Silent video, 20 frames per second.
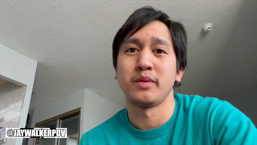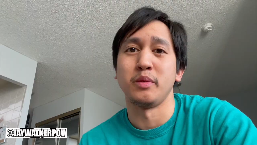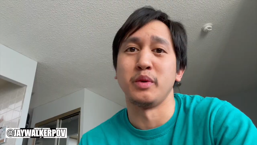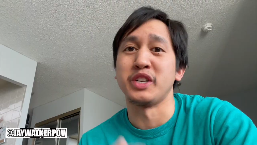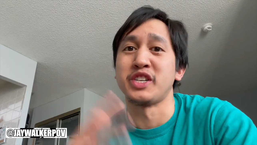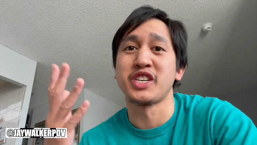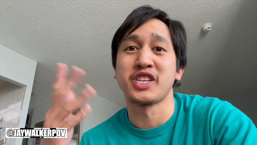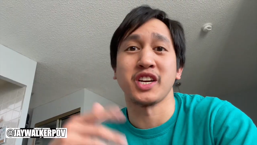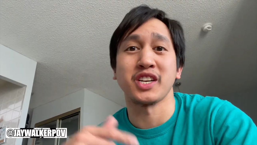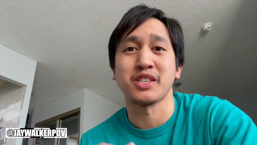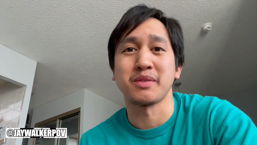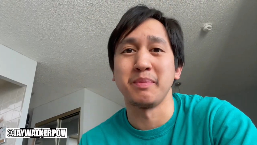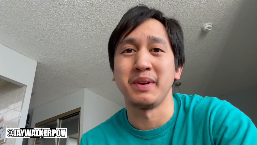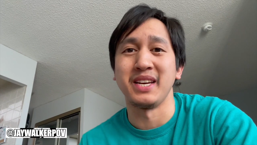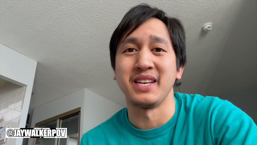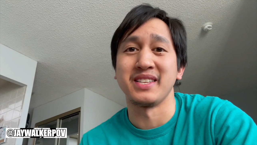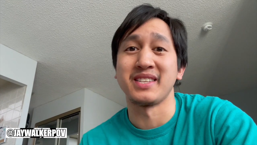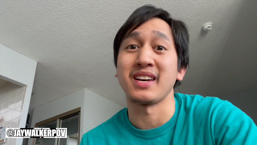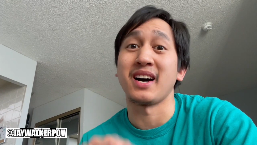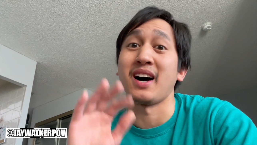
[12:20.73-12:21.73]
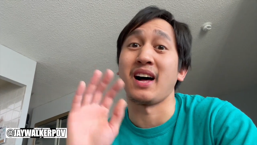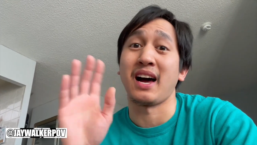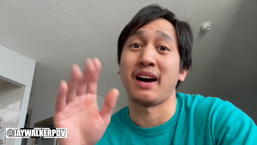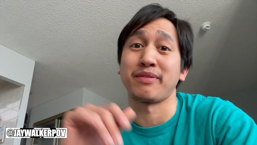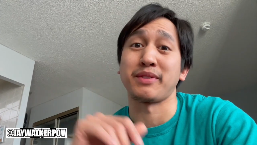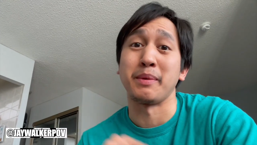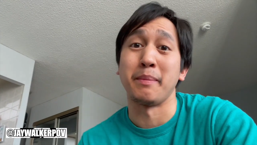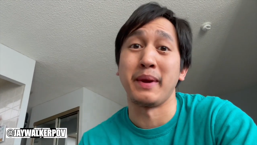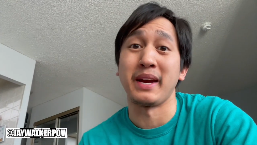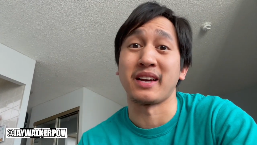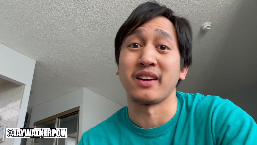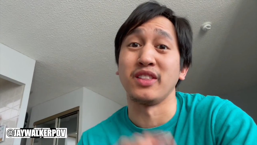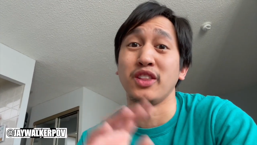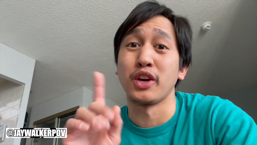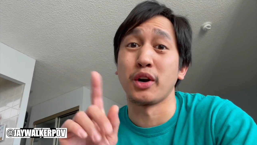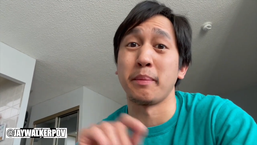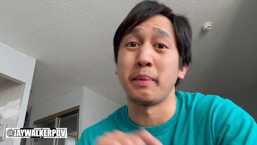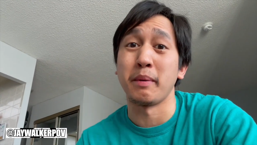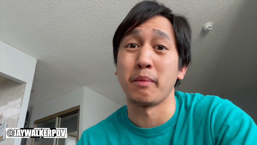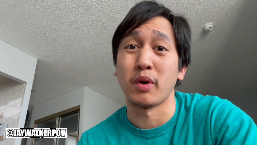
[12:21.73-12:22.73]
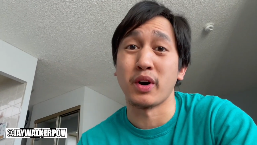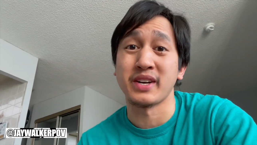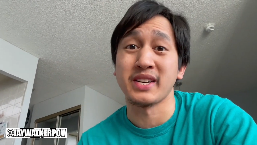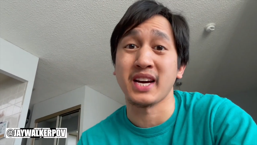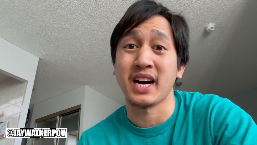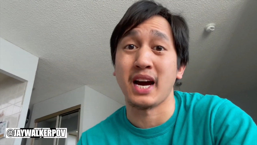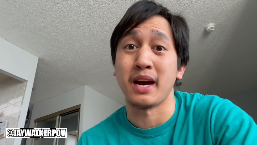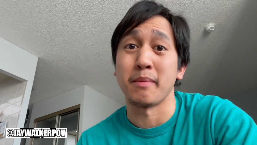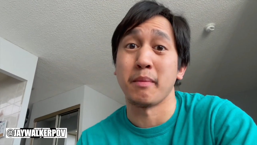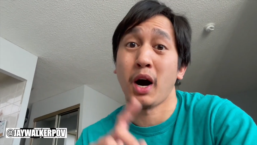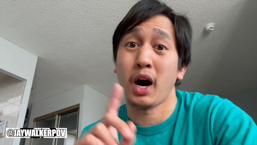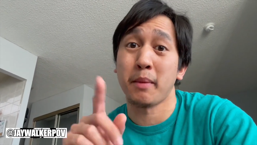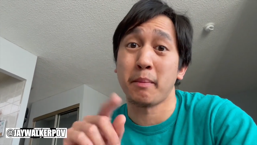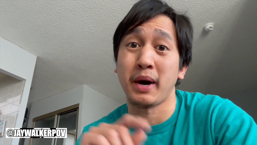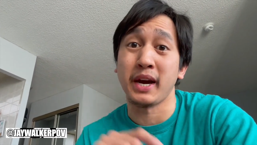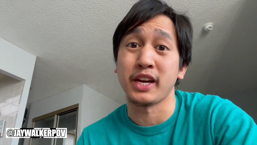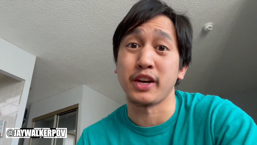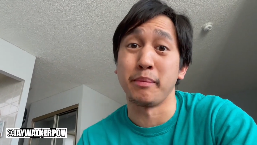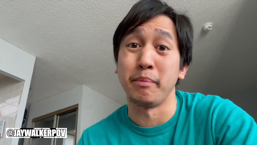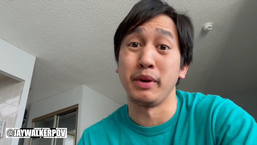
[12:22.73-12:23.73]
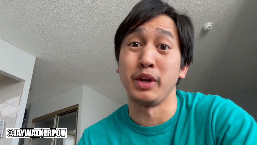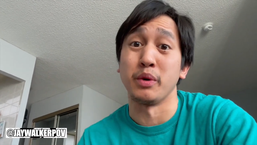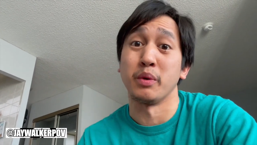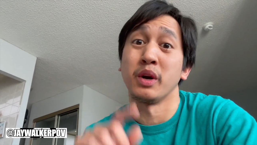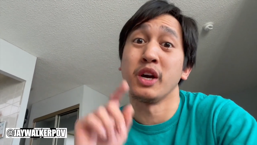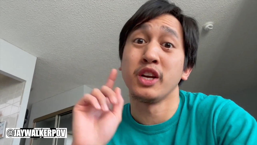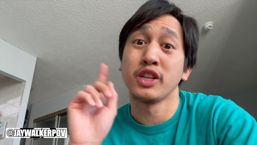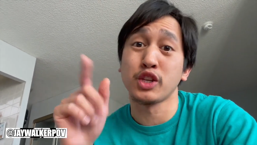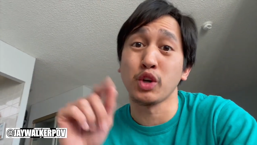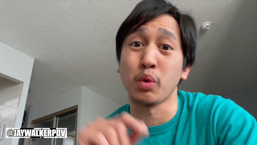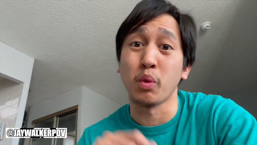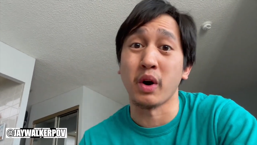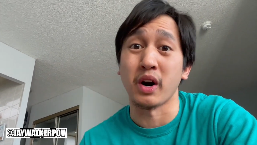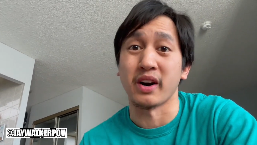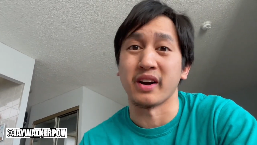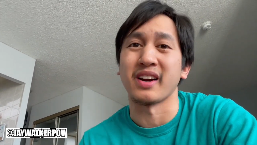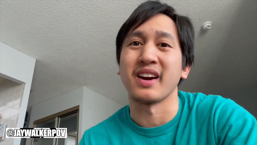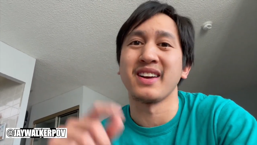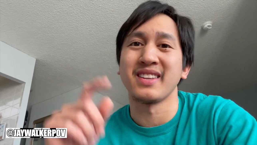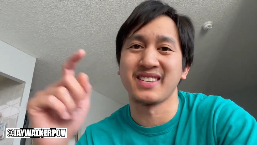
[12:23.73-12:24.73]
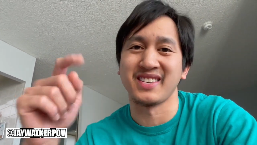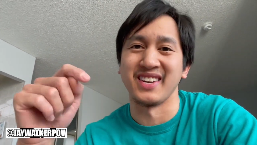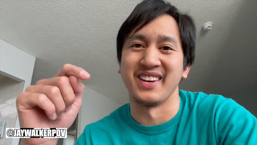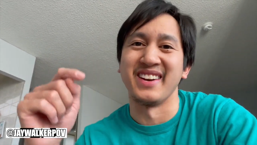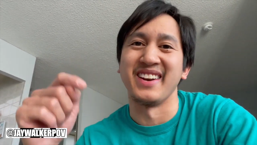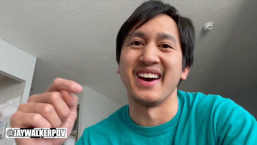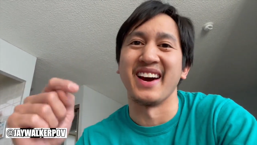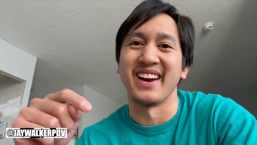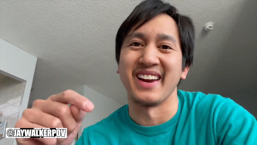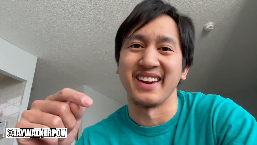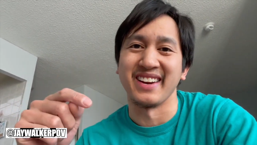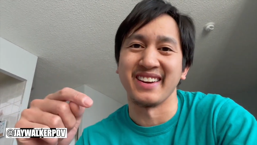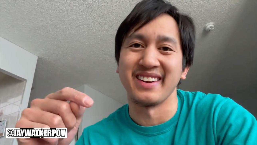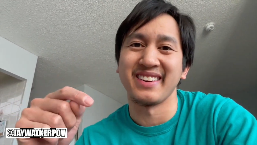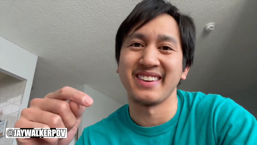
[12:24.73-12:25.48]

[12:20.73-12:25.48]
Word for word: Which just means I'll have to make a little bit more time on my commute to work tonight.